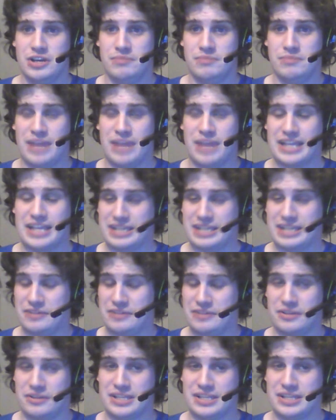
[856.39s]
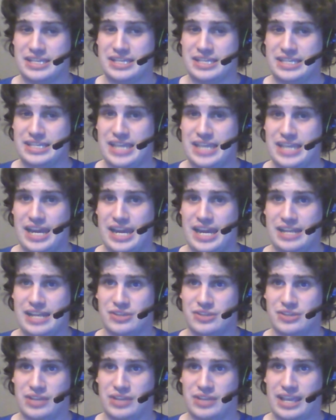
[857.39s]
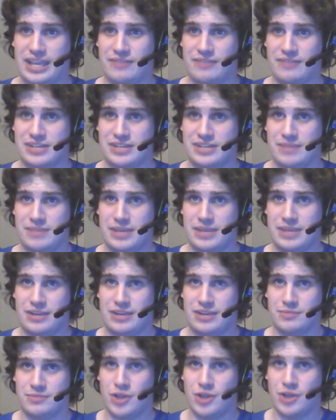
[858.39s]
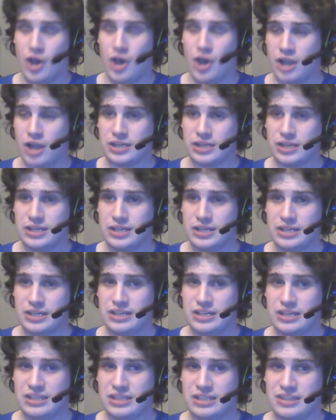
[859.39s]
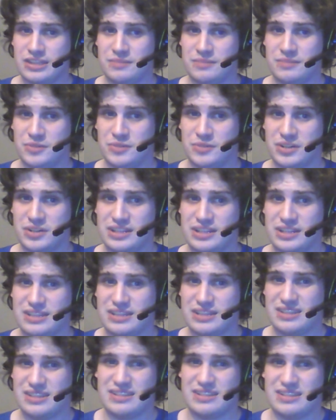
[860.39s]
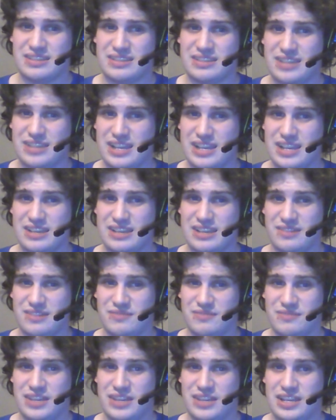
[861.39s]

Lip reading: But as Kyle Kulinski said, it's sort of like every time you hear him talk, the more you dislike him.